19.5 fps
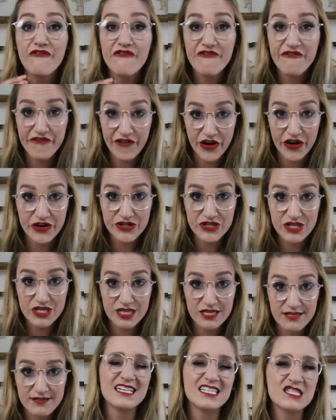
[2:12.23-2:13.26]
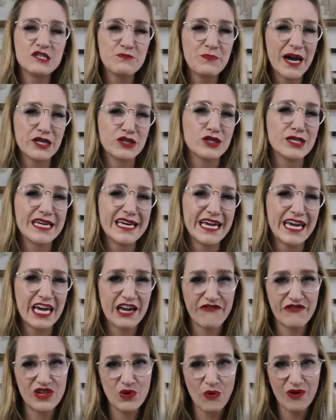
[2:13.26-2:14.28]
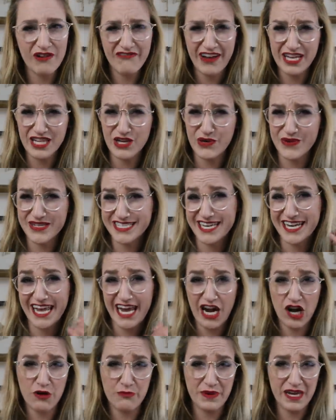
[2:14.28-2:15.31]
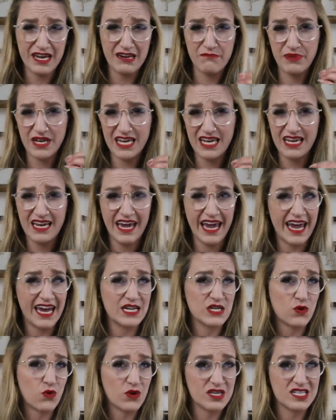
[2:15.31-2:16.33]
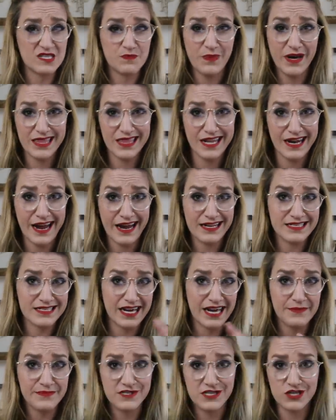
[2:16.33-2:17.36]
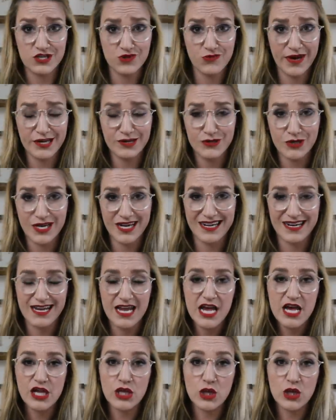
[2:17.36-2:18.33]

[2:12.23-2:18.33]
first, especially if your venue is an Airbnb and or spend the night type situation.